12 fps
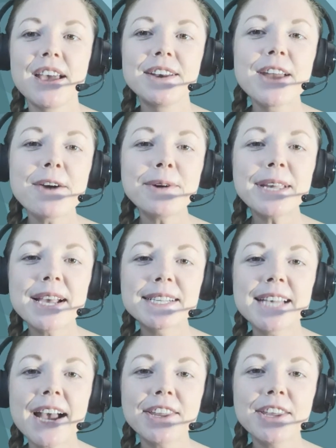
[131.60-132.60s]
Knowing
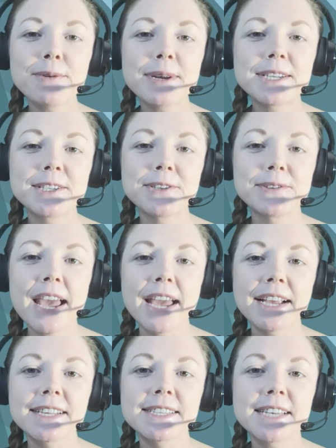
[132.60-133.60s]
exactly what to do
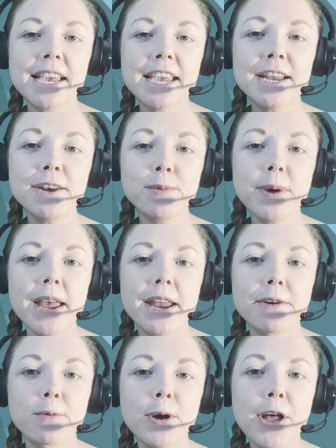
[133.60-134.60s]
next and
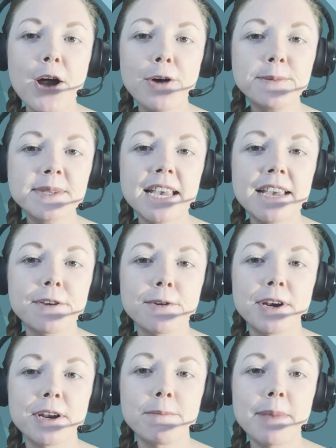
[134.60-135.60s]
when will help save you
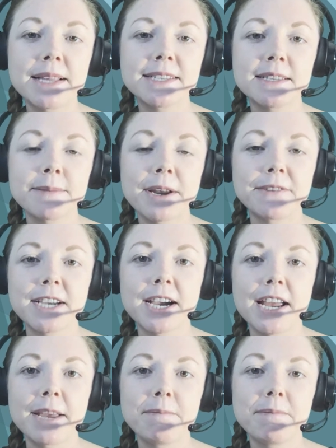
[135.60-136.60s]
an immense amount of
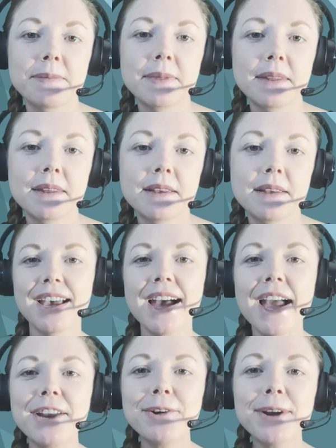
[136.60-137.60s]
time.
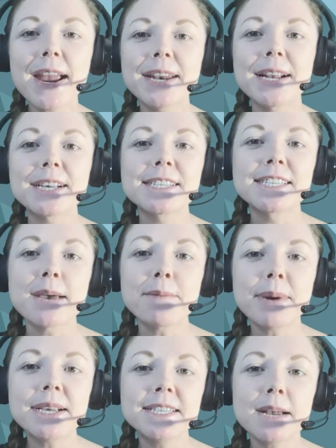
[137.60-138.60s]
I created a
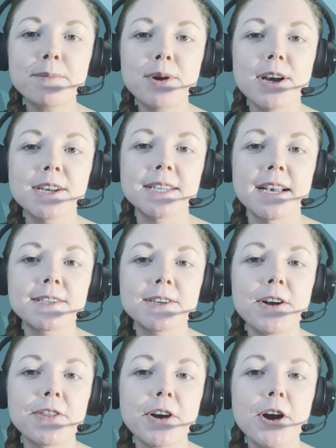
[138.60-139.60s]
step-by-step process
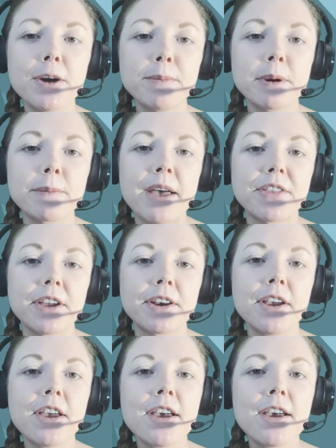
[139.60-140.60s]
called the Harper
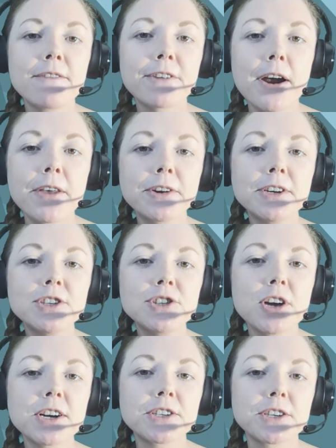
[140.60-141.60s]
method for other
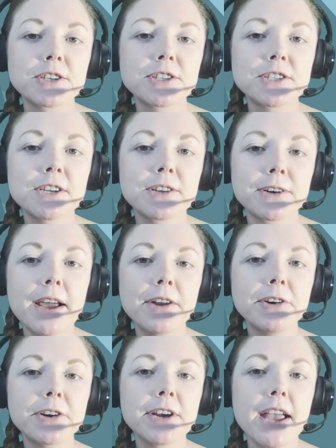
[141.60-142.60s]
instructors to learn how
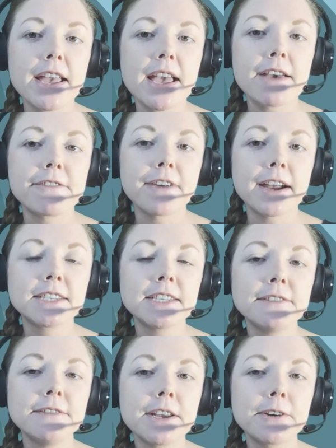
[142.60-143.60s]
to create
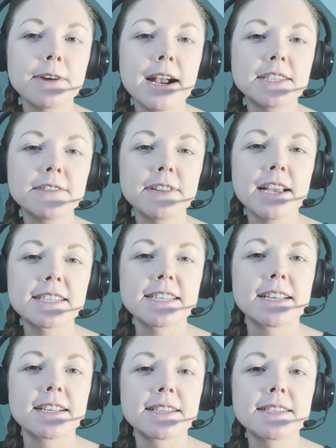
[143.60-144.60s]
effective interactive
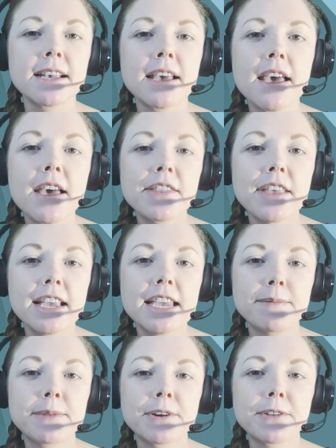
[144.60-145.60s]
lessons that
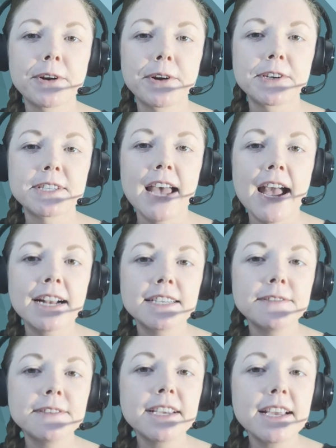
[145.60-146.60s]
keep their learners
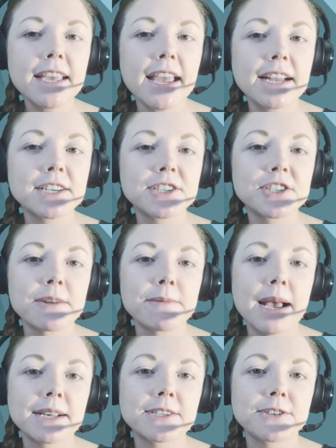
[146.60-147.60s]
actively engaged in
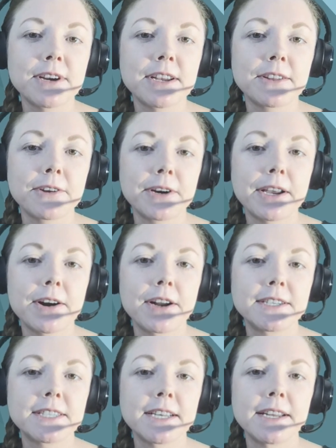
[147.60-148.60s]
mastering the learning
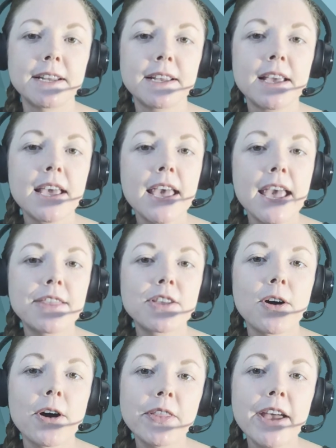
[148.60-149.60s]
content in the
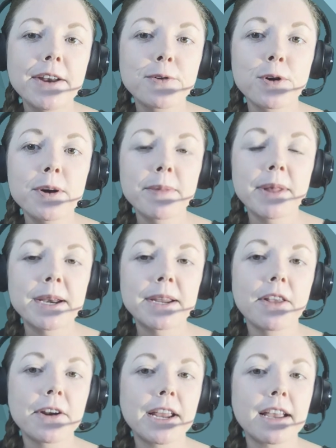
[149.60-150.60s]
online or blended
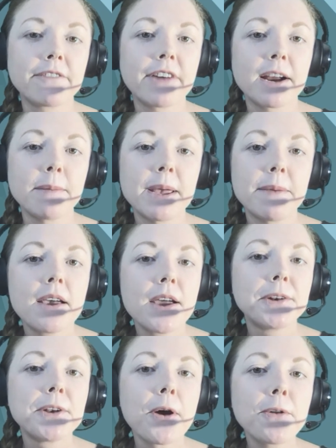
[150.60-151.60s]
learning environment.
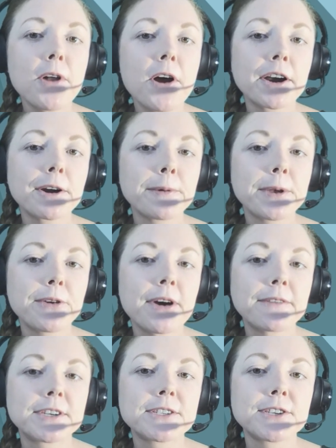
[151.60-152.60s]
No longer will you
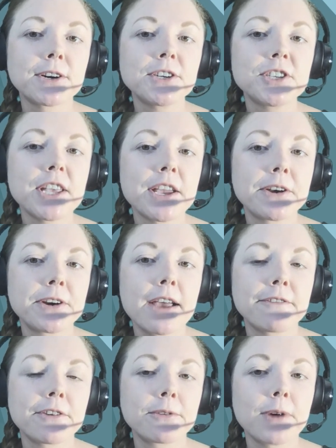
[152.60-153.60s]
have to search the
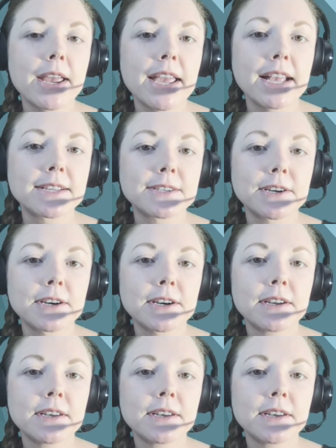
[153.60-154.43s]
internet for the right answer.